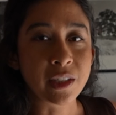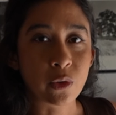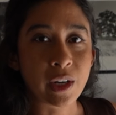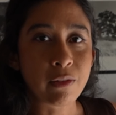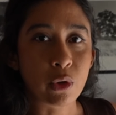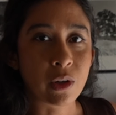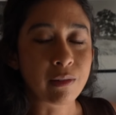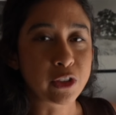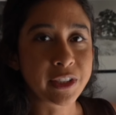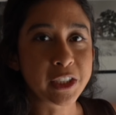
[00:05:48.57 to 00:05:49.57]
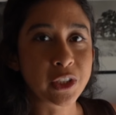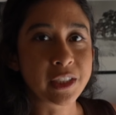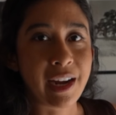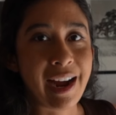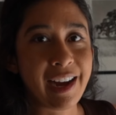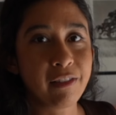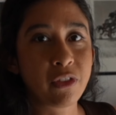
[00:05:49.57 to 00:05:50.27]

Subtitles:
great for conversation to have